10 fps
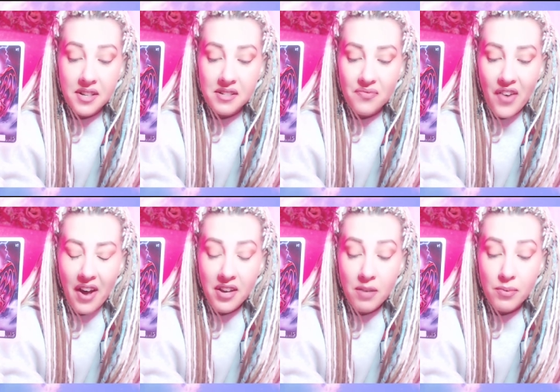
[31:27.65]
It is
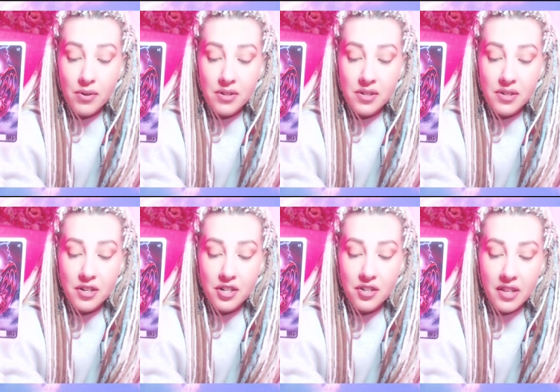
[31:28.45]
valuable to
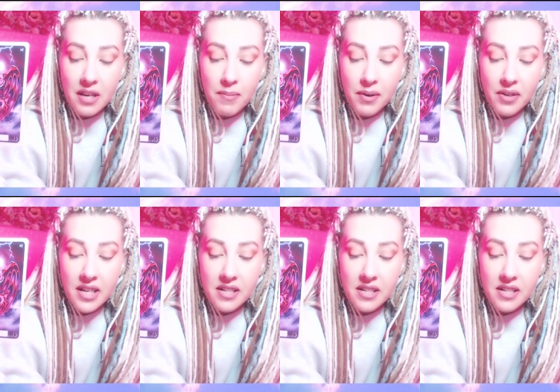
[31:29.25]
nurture the ability